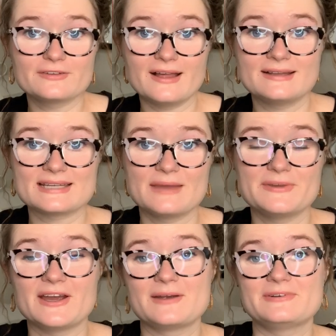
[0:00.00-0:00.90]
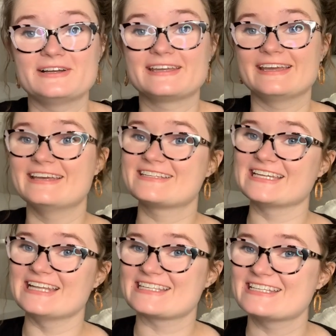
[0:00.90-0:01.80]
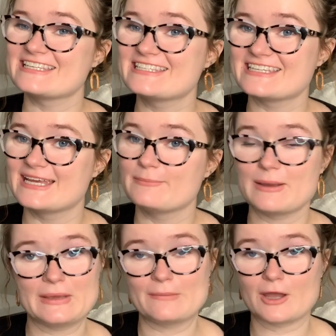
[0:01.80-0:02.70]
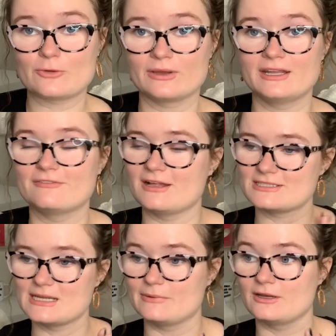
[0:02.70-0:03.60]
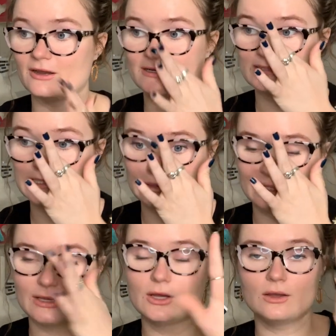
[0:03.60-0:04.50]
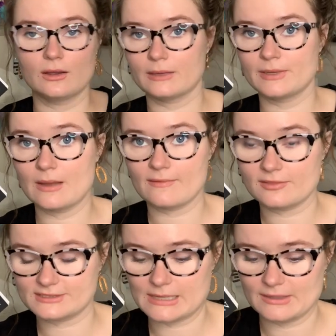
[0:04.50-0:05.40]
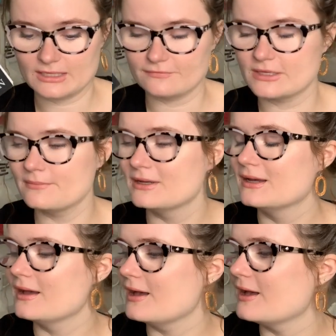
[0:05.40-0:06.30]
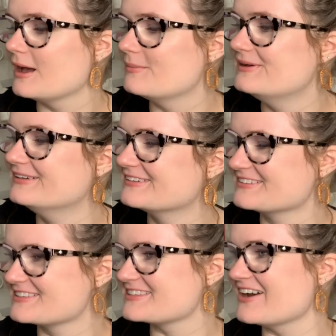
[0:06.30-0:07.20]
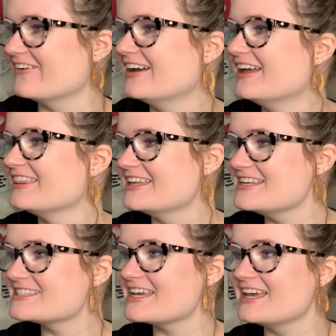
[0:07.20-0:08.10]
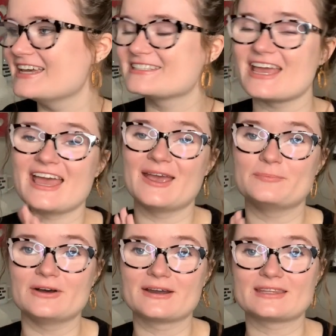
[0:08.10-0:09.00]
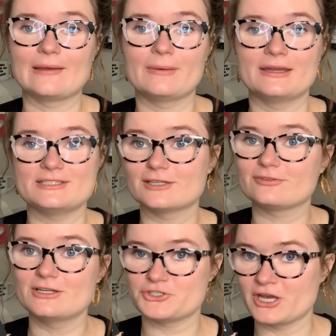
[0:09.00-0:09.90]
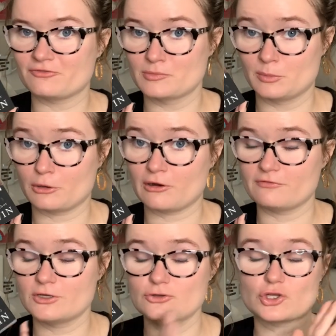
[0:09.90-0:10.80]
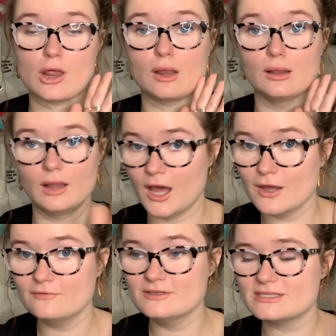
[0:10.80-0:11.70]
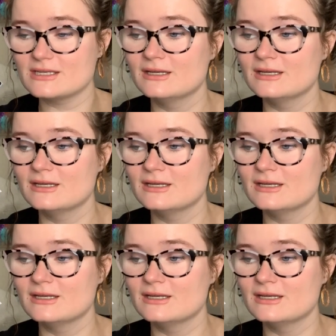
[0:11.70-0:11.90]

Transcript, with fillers: Valentine P R book is Lessons in Sin by Pam Godwin. And Valentine P R is literally hooking me up all the time. I love them. Um, so this is a book that my dear friend Jen from The Book Refuge loves.